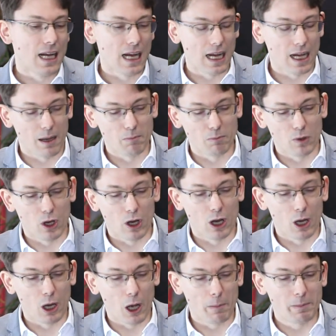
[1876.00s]

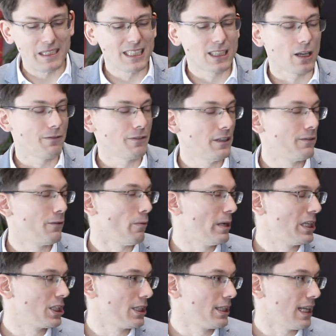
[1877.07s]
a piece of
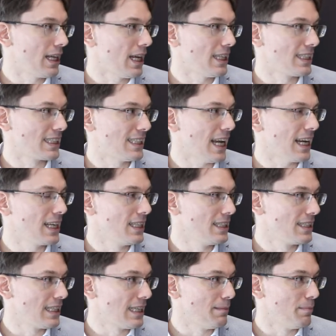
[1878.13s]
information that has exactly the
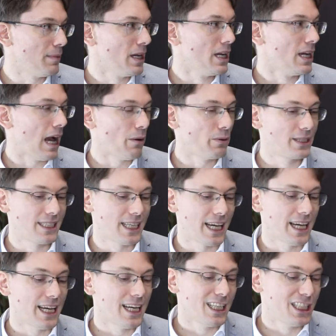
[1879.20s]
same, I would
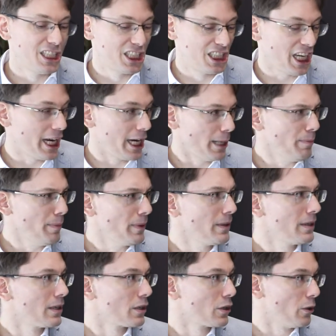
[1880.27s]
say, shape
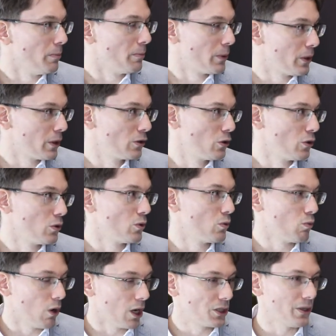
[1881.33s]
compared to
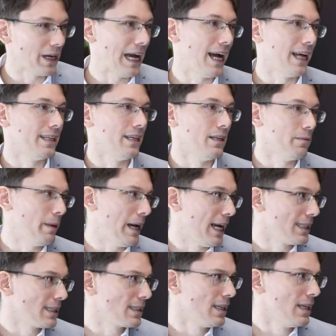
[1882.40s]
what you had in the
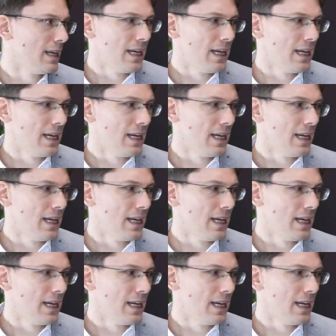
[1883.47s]
past.